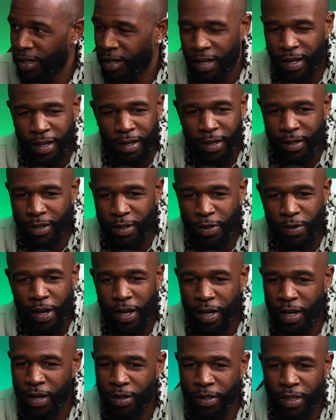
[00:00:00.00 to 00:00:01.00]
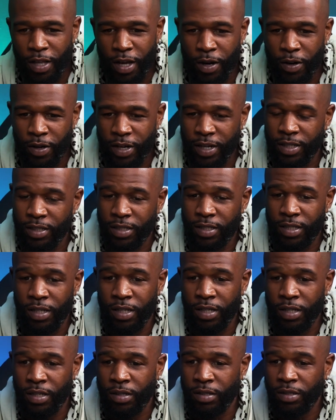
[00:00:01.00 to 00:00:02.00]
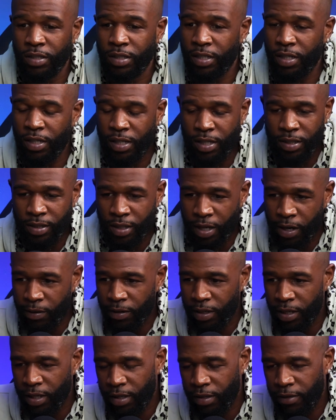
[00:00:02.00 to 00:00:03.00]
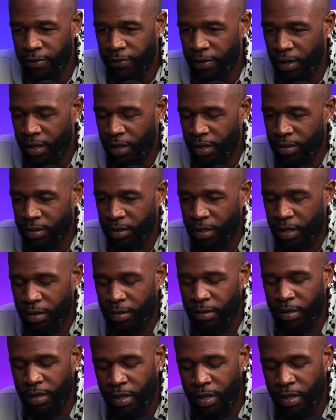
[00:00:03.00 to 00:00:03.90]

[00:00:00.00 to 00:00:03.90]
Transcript: Like you ain't gonna know until shit has already hit the fan. So